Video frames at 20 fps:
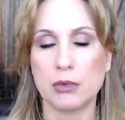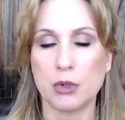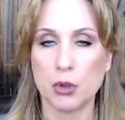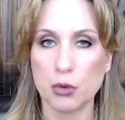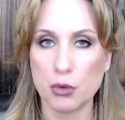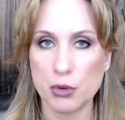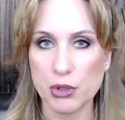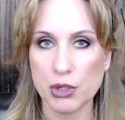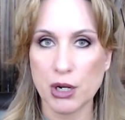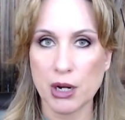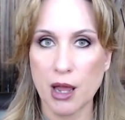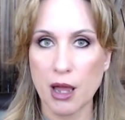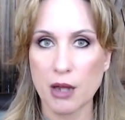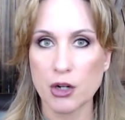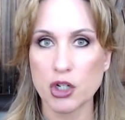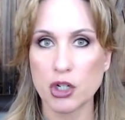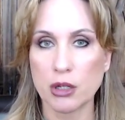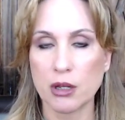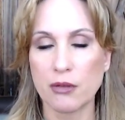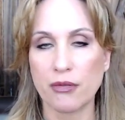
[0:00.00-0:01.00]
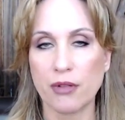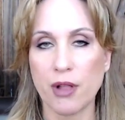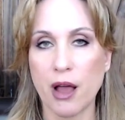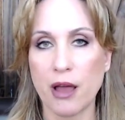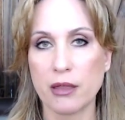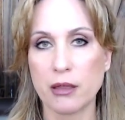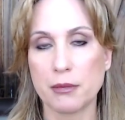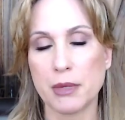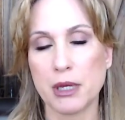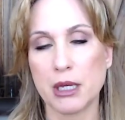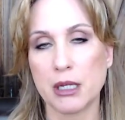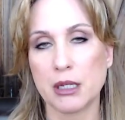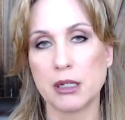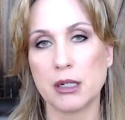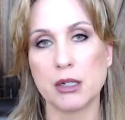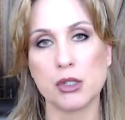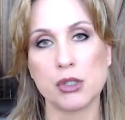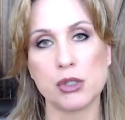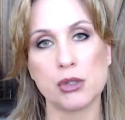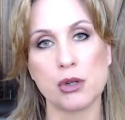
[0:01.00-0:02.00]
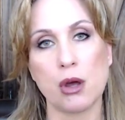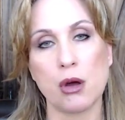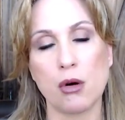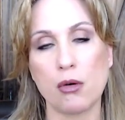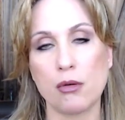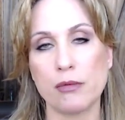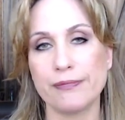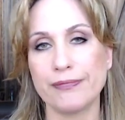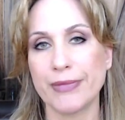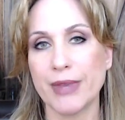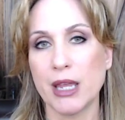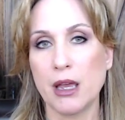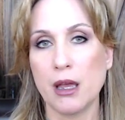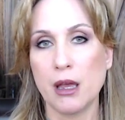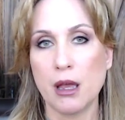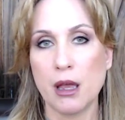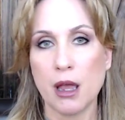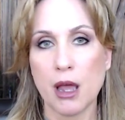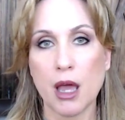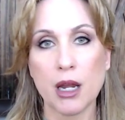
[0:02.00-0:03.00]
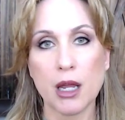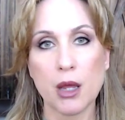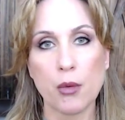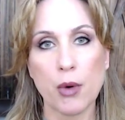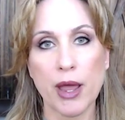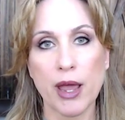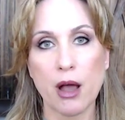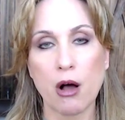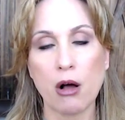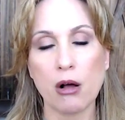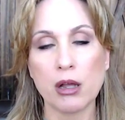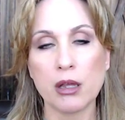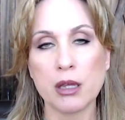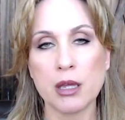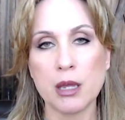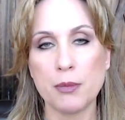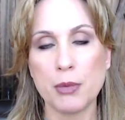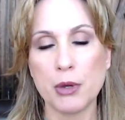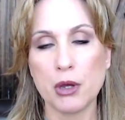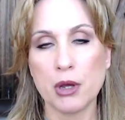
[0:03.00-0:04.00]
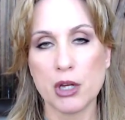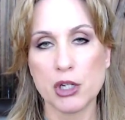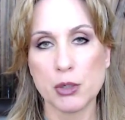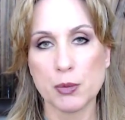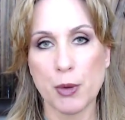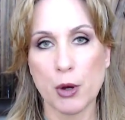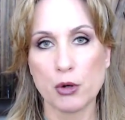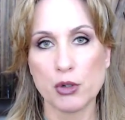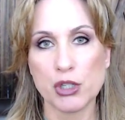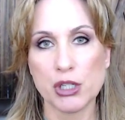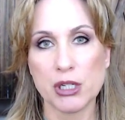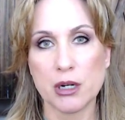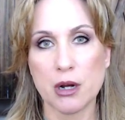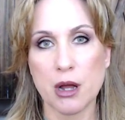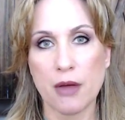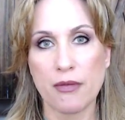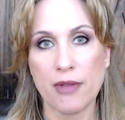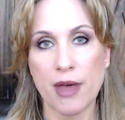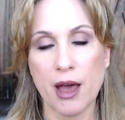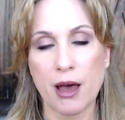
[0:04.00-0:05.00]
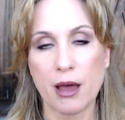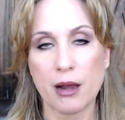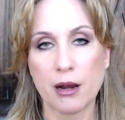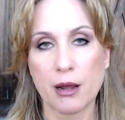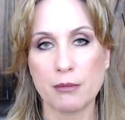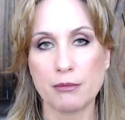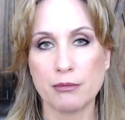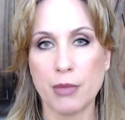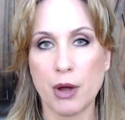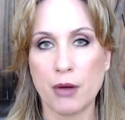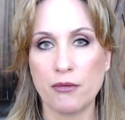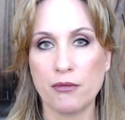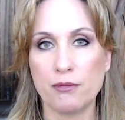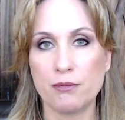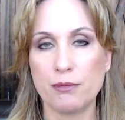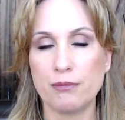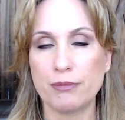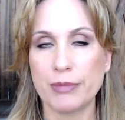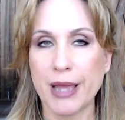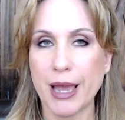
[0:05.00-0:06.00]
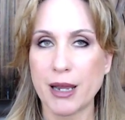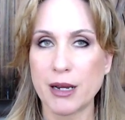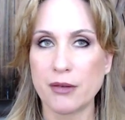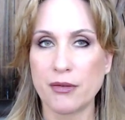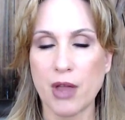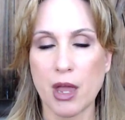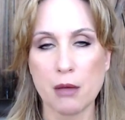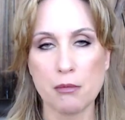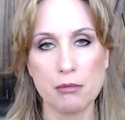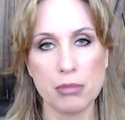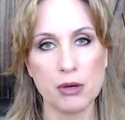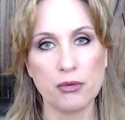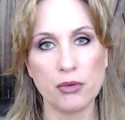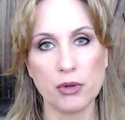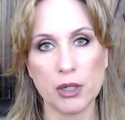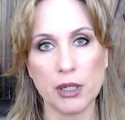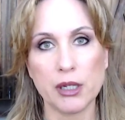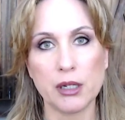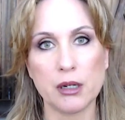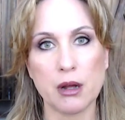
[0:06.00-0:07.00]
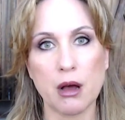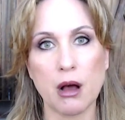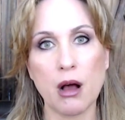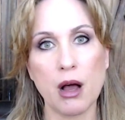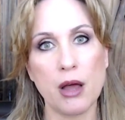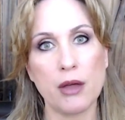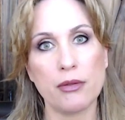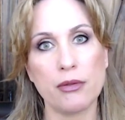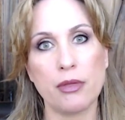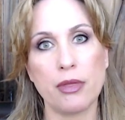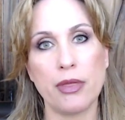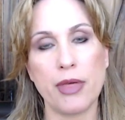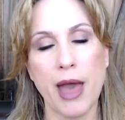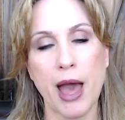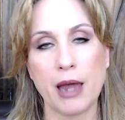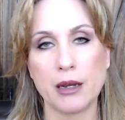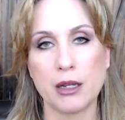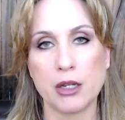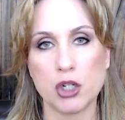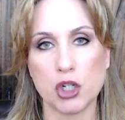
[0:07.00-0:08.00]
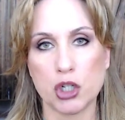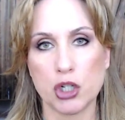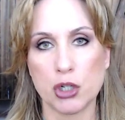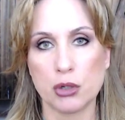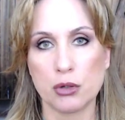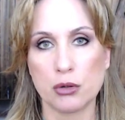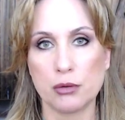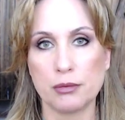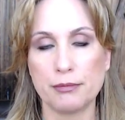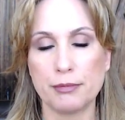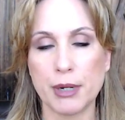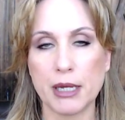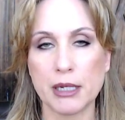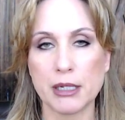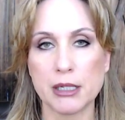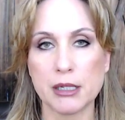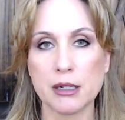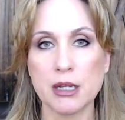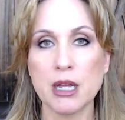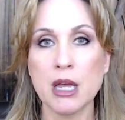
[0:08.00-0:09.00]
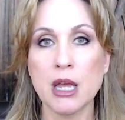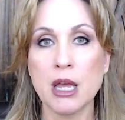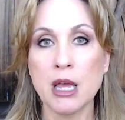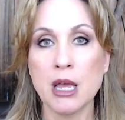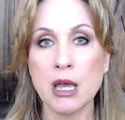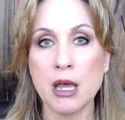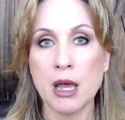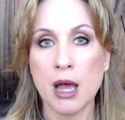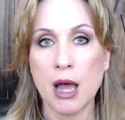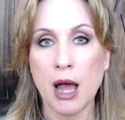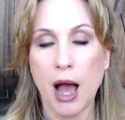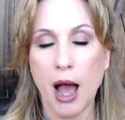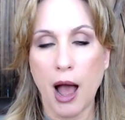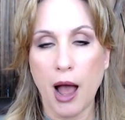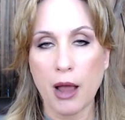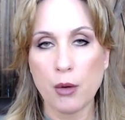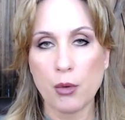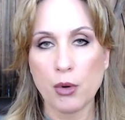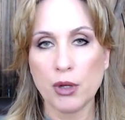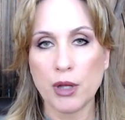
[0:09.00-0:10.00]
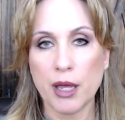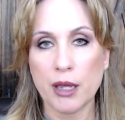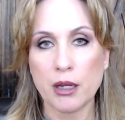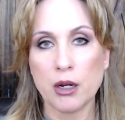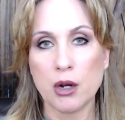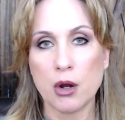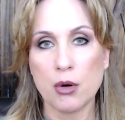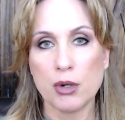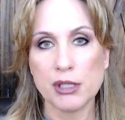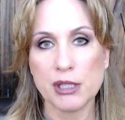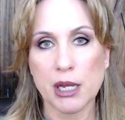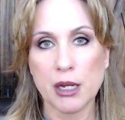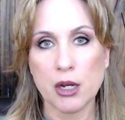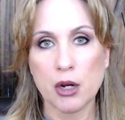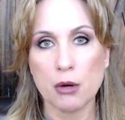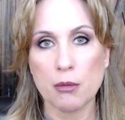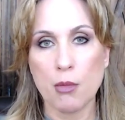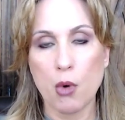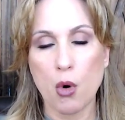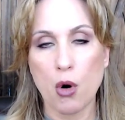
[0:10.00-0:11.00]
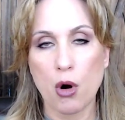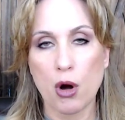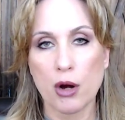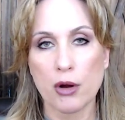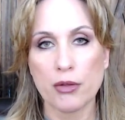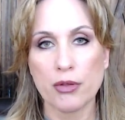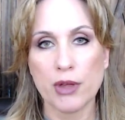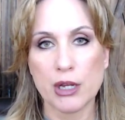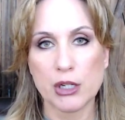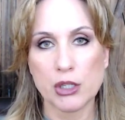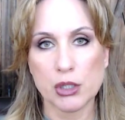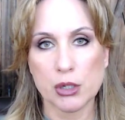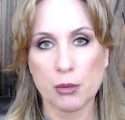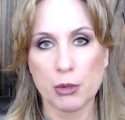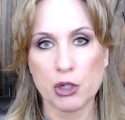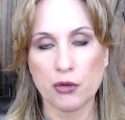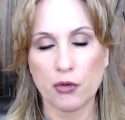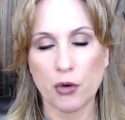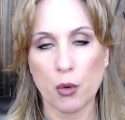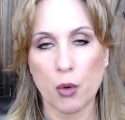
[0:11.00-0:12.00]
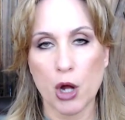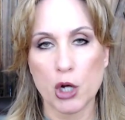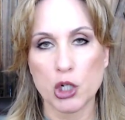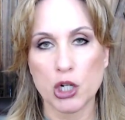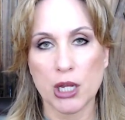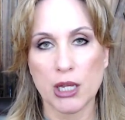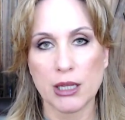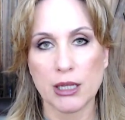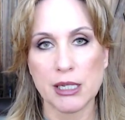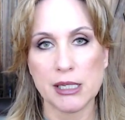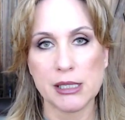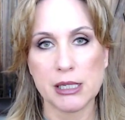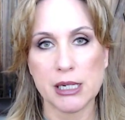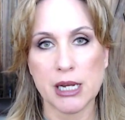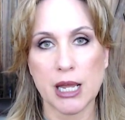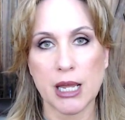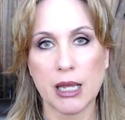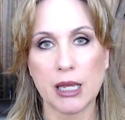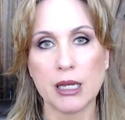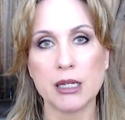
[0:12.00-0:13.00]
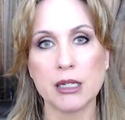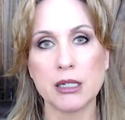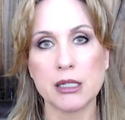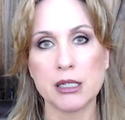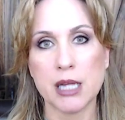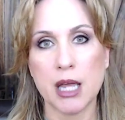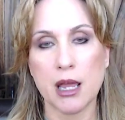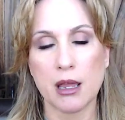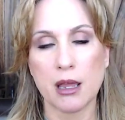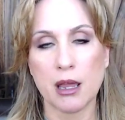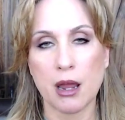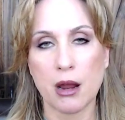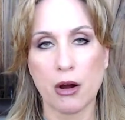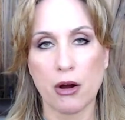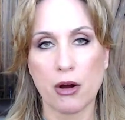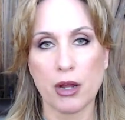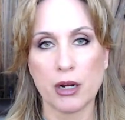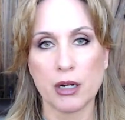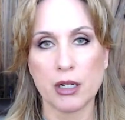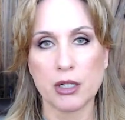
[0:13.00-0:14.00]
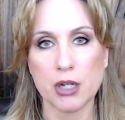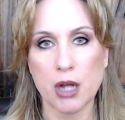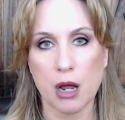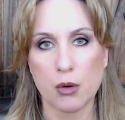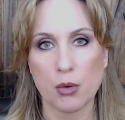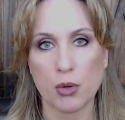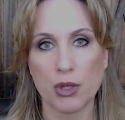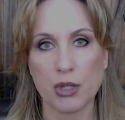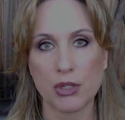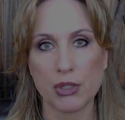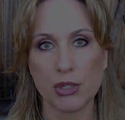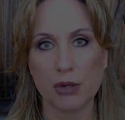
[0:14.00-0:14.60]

Who's going to actually fly them in? So, anyway, I'll keep you guys posted on that. I'm, I'm kind of ambivalent on that issue, but I will let you know as I hear more. Thanks so much for watching and listening. Take care, and I'll talk with you